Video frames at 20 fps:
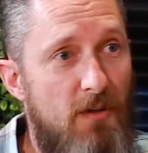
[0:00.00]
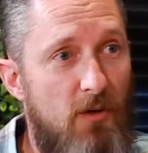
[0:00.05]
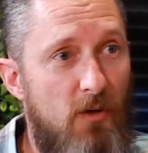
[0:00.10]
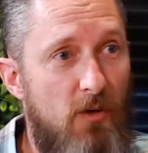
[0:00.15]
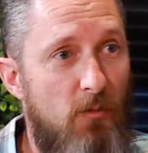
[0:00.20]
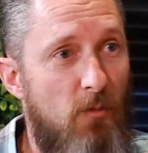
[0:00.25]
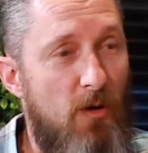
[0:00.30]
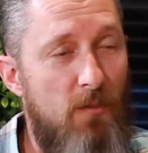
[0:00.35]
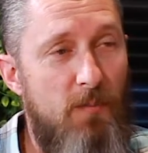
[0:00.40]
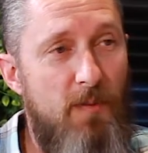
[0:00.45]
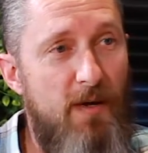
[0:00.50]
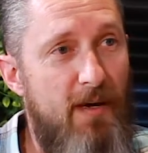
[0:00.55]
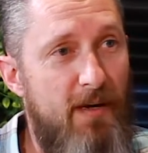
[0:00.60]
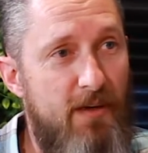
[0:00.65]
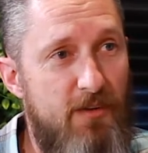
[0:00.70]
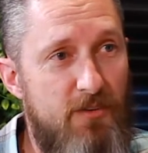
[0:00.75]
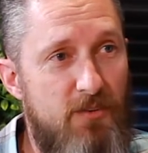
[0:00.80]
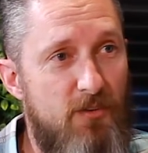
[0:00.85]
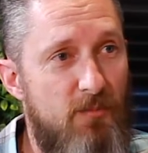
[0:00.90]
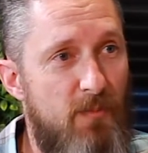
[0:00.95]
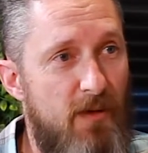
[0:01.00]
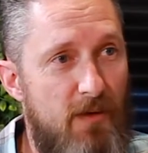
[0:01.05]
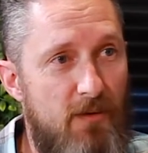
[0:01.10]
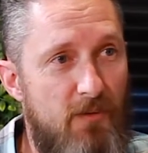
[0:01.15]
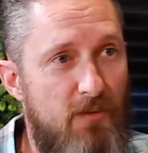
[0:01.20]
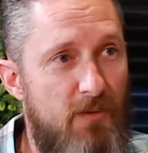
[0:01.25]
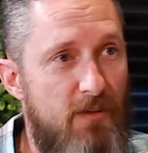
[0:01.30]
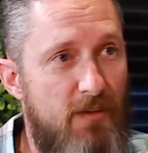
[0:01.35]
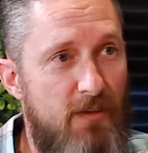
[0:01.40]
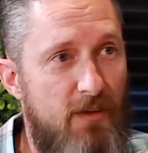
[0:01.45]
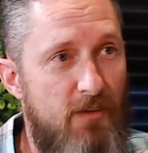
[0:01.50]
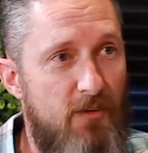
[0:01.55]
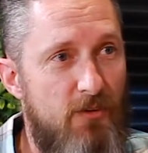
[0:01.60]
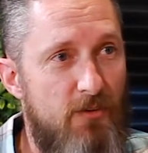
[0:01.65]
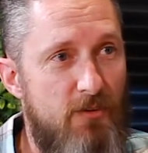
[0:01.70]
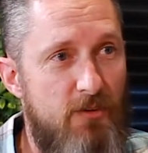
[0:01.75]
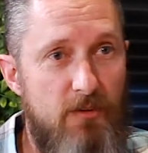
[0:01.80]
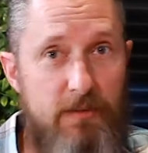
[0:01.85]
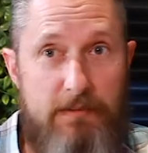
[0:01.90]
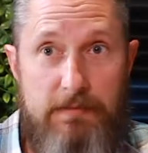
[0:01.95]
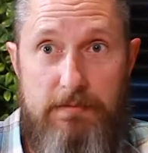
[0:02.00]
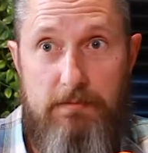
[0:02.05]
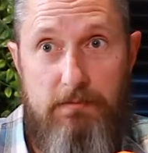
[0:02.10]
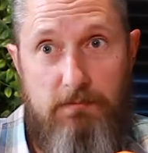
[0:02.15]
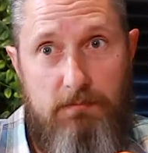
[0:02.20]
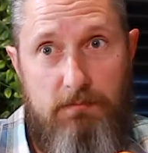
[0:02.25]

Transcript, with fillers: Or one package is better than the others. You're like,